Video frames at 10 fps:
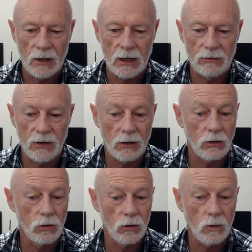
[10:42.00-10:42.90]
Elifun
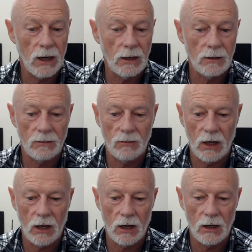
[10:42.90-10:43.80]
in Norway.
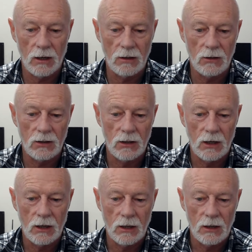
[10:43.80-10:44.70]
And
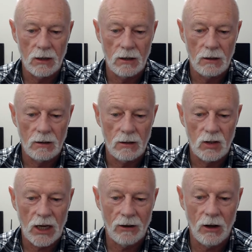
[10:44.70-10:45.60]

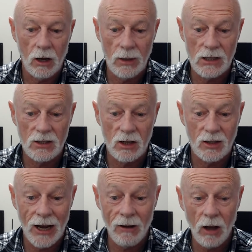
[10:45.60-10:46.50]
Tower Hobbies.
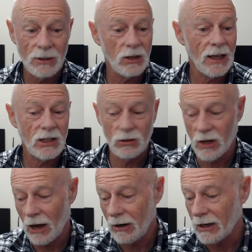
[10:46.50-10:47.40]
Tower Hobbies, are they still
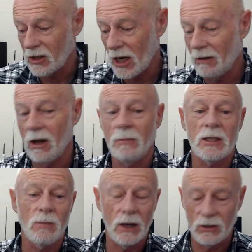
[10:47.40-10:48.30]
going? Tower
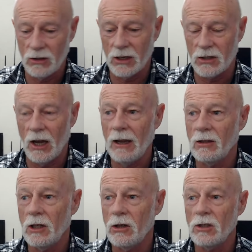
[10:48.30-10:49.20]
Hobbies, my goodness. I
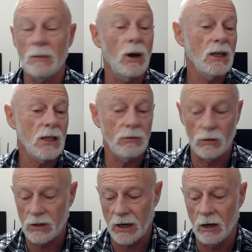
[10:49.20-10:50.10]
did used to buy stuff
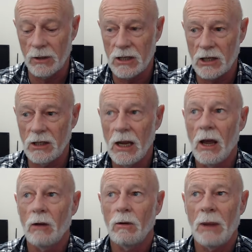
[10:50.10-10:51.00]
off Tower Hobbies, actually.
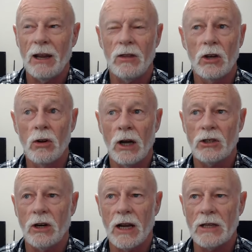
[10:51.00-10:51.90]
Back in the
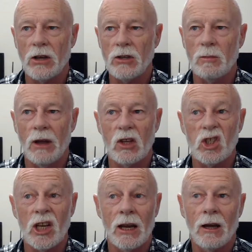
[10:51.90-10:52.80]
Nitro days, I used to buy the
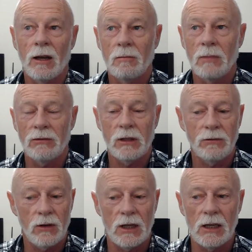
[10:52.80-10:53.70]
Tower muffler
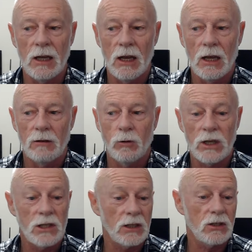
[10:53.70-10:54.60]
for the
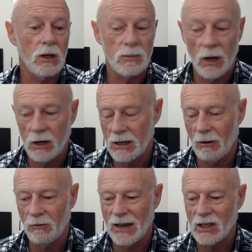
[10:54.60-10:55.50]
46 size motors. They
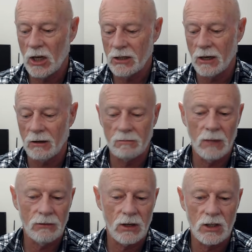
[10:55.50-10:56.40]
were fantastic
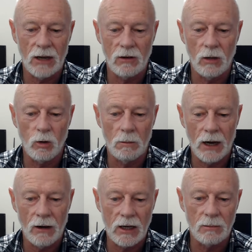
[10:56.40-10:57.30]
mufflers, gave a lot more
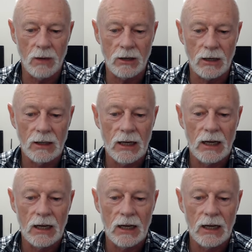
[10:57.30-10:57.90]
power out of your motor.